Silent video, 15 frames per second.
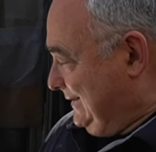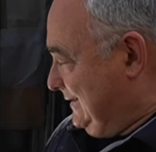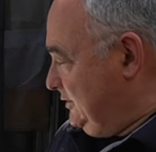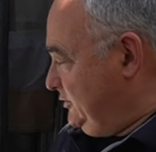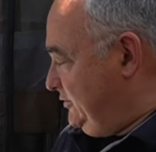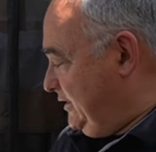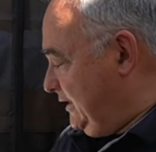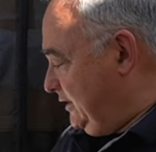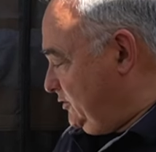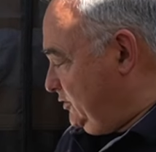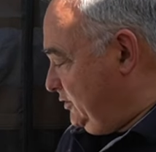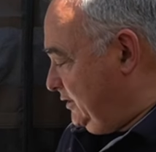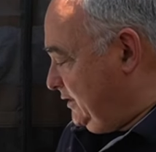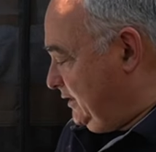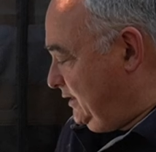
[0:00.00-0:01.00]

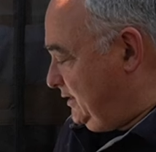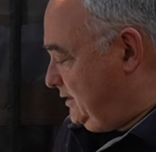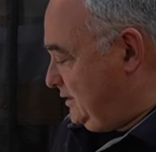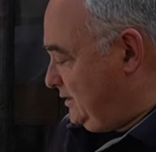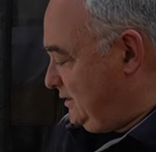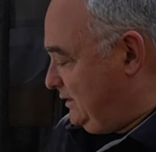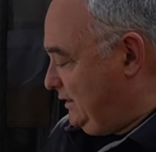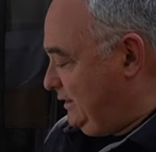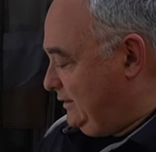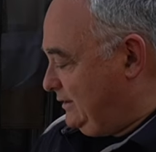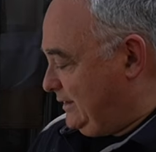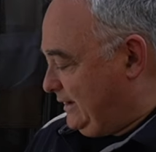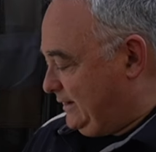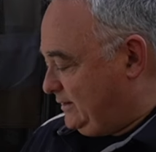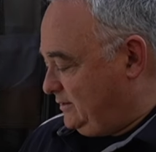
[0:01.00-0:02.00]
unique in
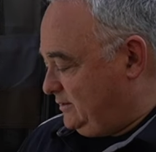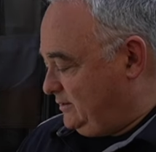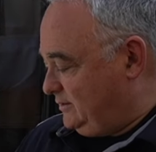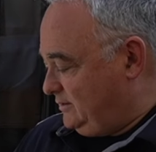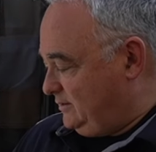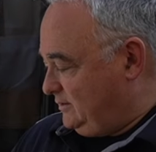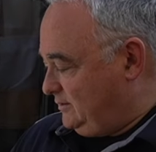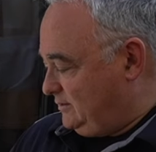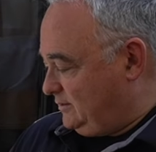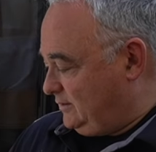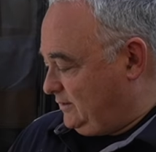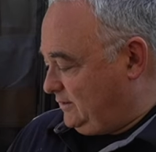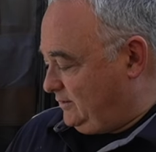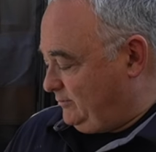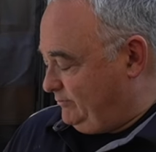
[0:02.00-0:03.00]
that
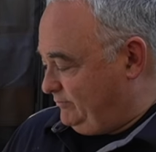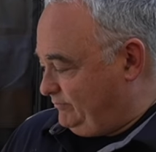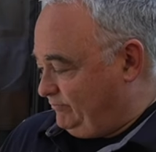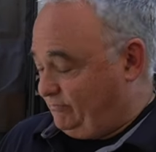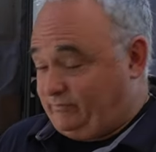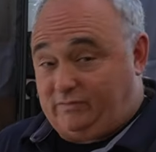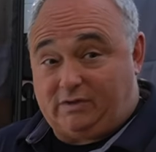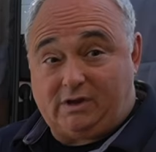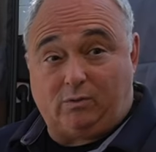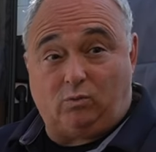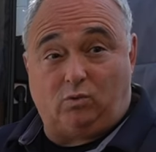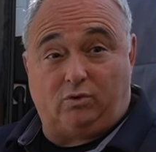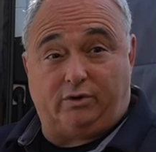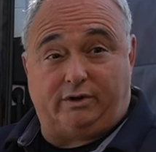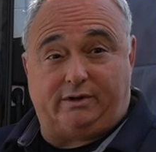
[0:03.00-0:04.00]
no
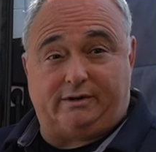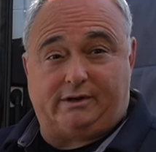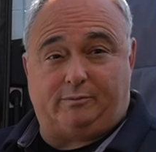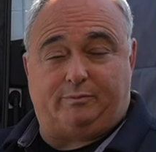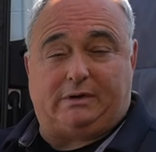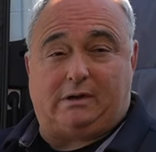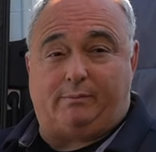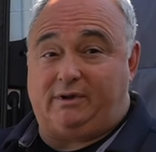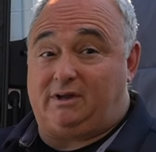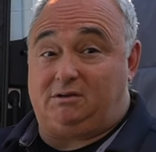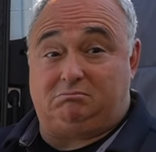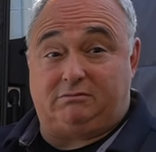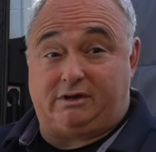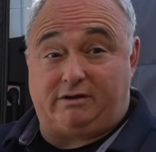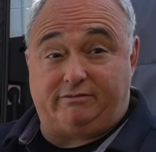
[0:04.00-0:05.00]
water, no
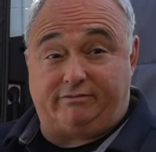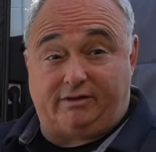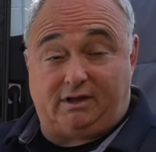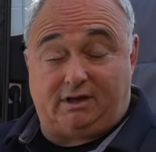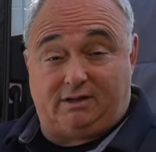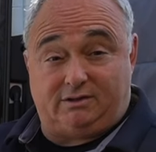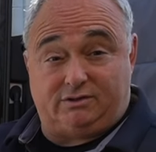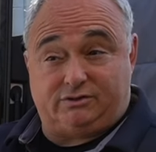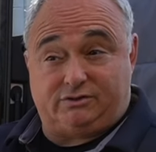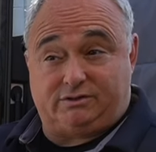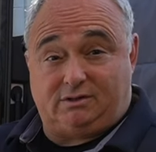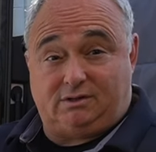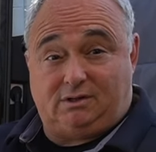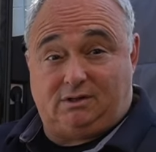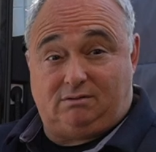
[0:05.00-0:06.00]
plumbing, no fans,
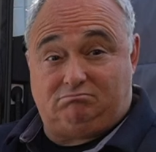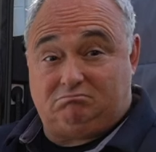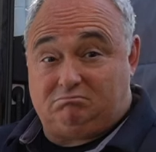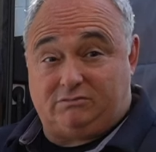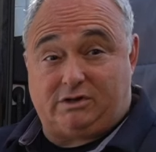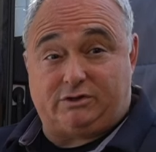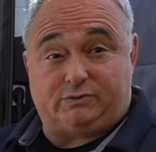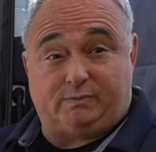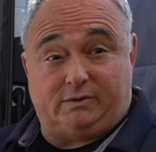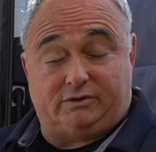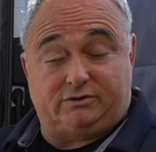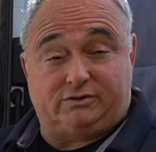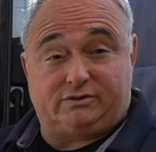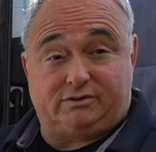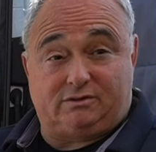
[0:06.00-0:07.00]
no
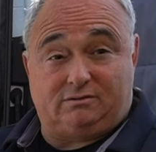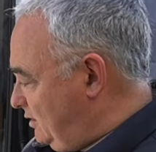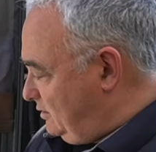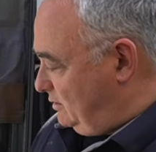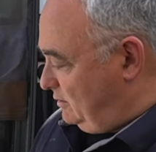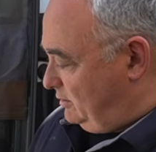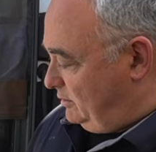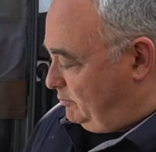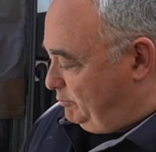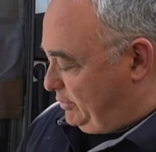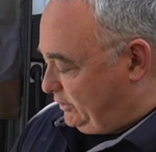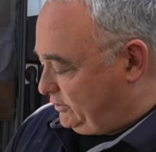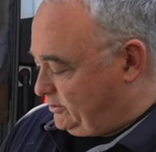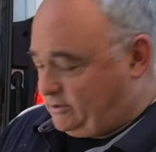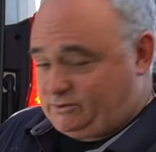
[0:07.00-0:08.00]
smells. The
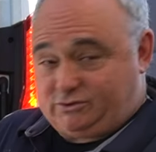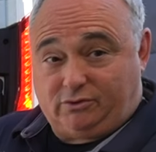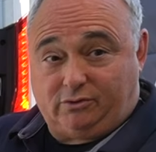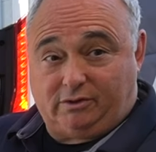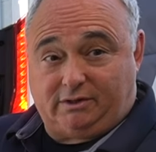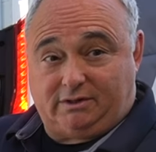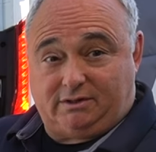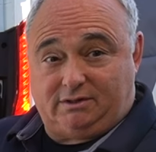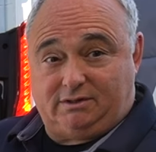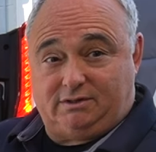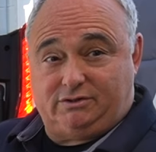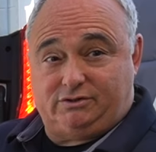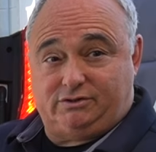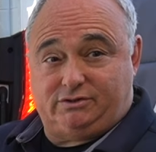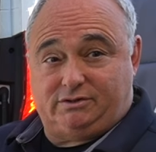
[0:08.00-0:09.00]
build of the toilet
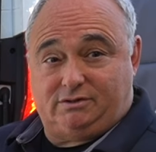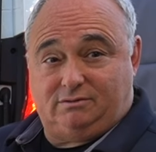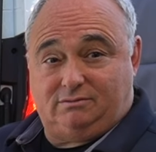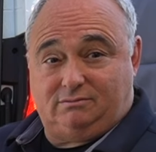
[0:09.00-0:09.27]
is